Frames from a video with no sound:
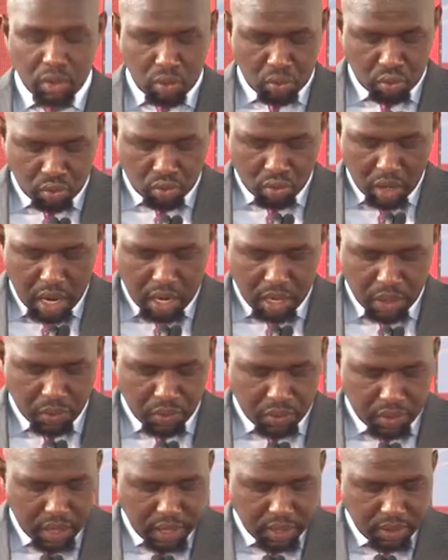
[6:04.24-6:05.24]
to try new
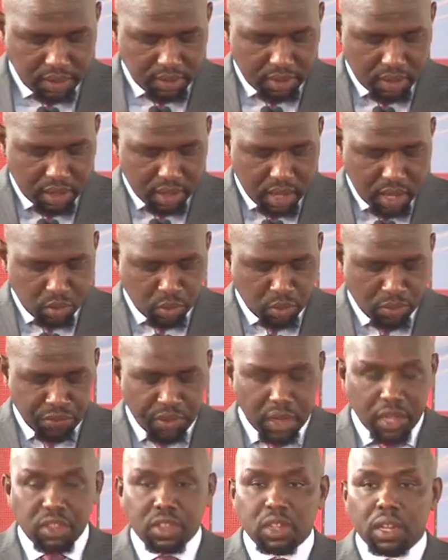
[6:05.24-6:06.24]
things, and to
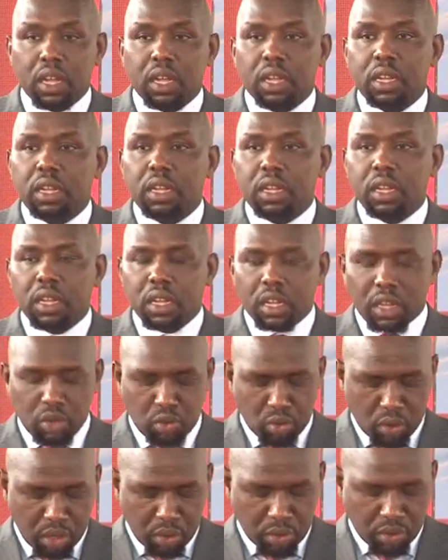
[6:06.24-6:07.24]
venture
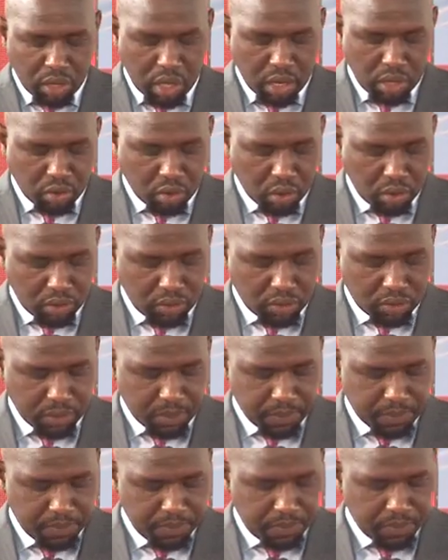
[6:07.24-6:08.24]
into new territories.
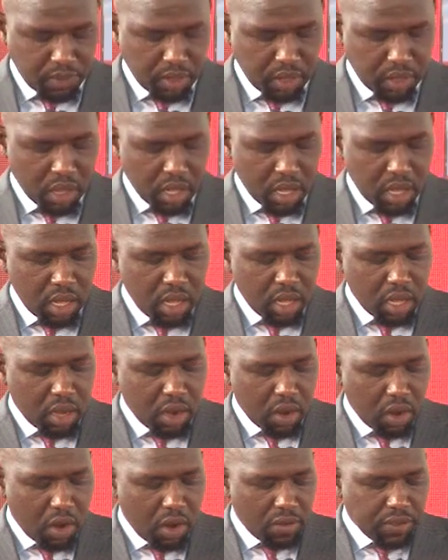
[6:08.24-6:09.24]

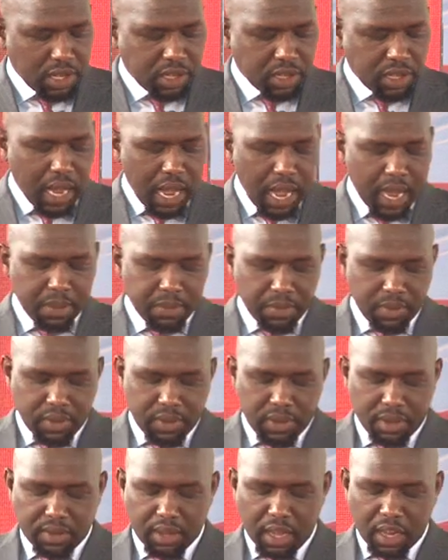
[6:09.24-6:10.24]
Over time,
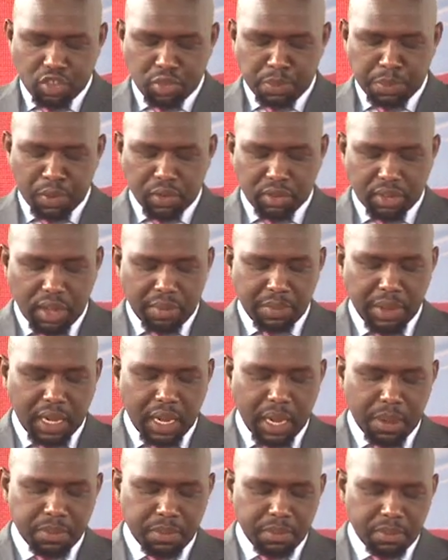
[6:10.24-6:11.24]
these attributes have
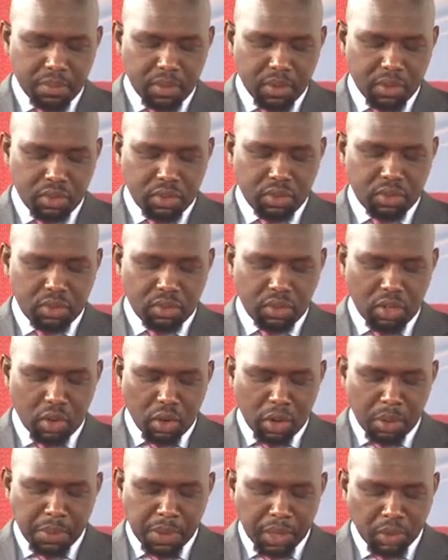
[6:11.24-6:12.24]
become
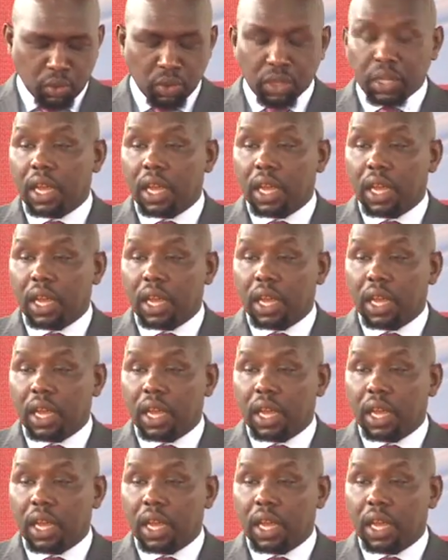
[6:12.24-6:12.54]
synonymous with